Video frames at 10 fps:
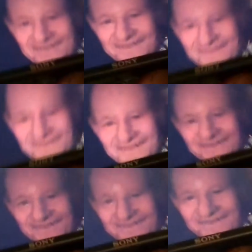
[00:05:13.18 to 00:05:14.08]

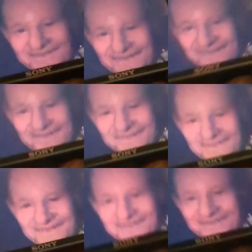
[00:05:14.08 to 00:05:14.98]
um,
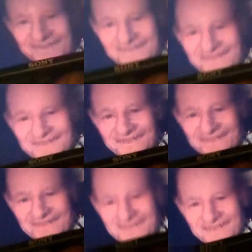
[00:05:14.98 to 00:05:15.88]
energy or
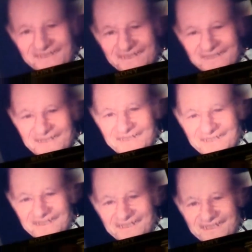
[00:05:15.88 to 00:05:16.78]
something. But it's it's
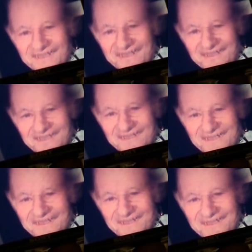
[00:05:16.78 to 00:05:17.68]
very uh,
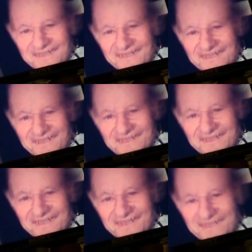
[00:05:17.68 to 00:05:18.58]
yes. I
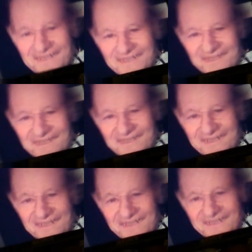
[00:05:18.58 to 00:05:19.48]
shake a little
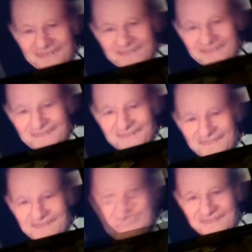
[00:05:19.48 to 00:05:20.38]
bit uh, in
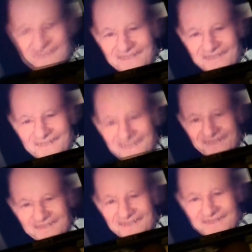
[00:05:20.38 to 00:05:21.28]
my inside.
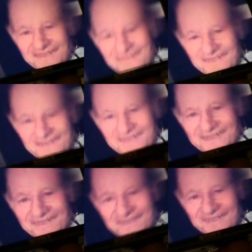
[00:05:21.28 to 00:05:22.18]
It's it's
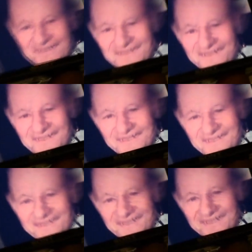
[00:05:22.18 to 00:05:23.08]
beautiful and
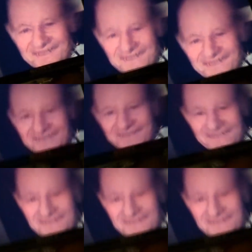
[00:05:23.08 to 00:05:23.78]
wow. fruitful.